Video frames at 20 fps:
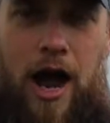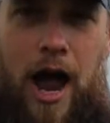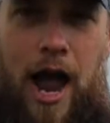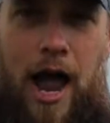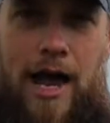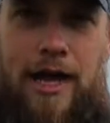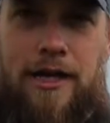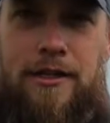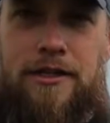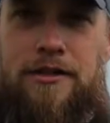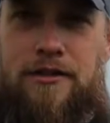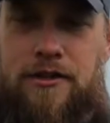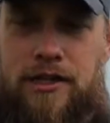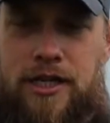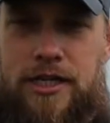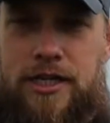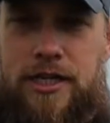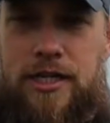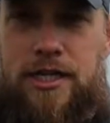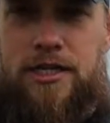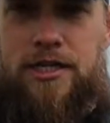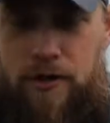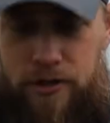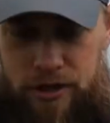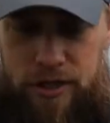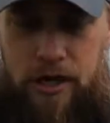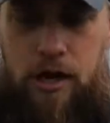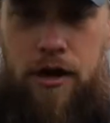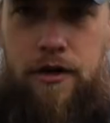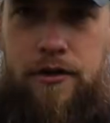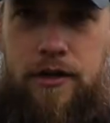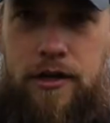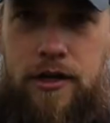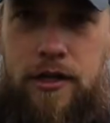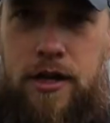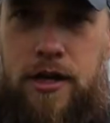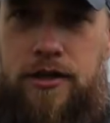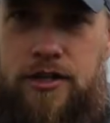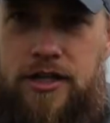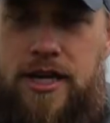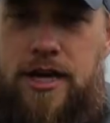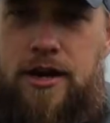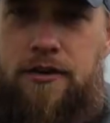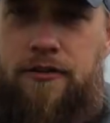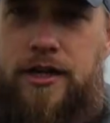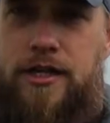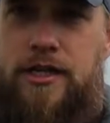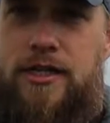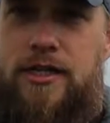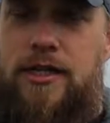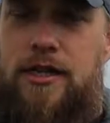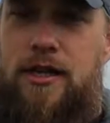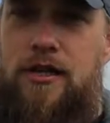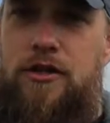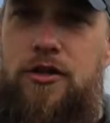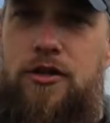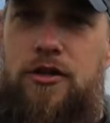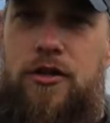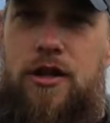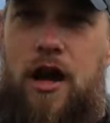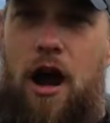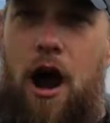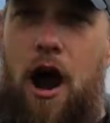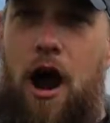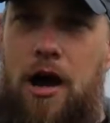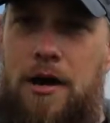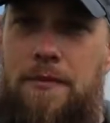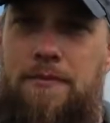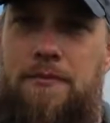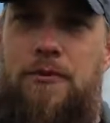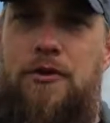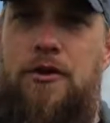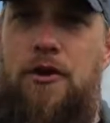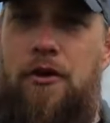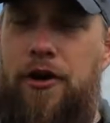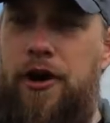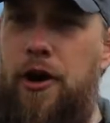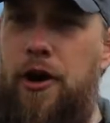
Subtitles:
and this is the start of the series, I'm not